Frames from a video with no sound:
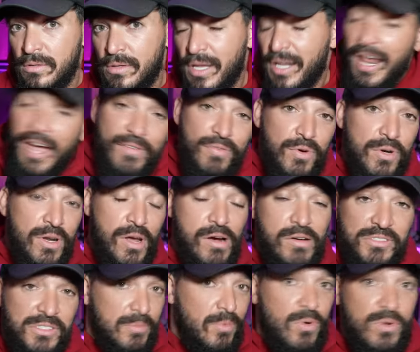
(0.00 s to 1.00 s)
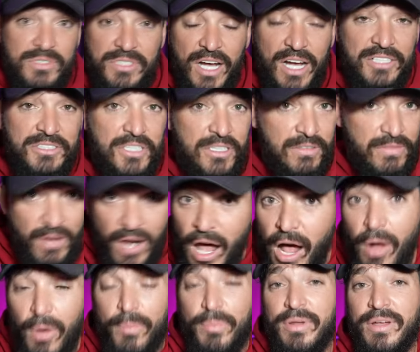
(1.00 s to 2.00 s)
And everyone knows I'm always asking for
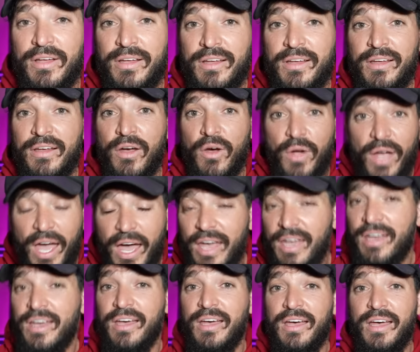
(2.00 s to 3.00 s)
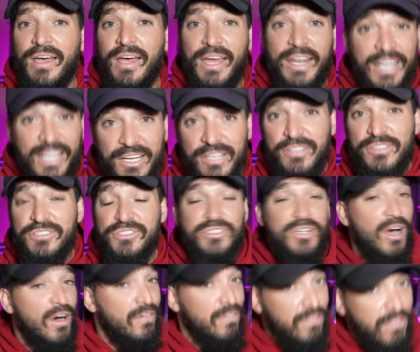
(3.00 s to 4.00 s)
help, okay? And here's
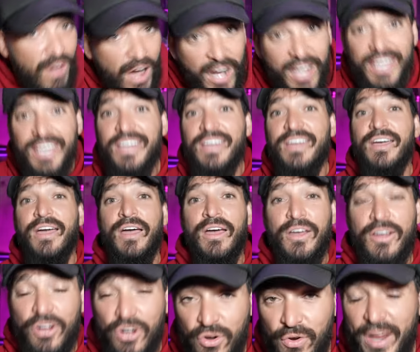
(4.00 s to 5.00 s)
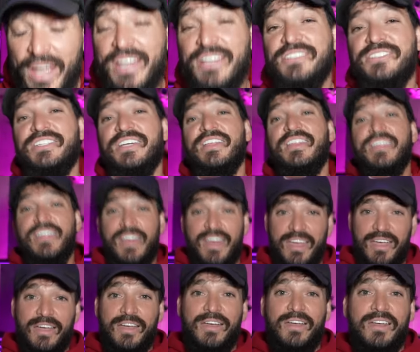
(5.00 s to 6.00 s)
a fucking crazy
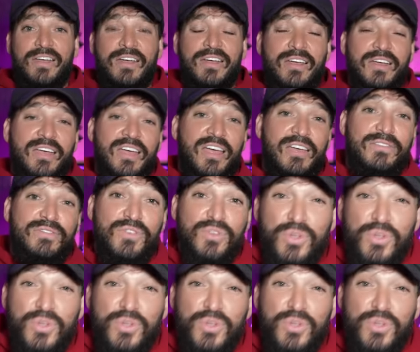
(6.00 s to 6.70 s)
thing. If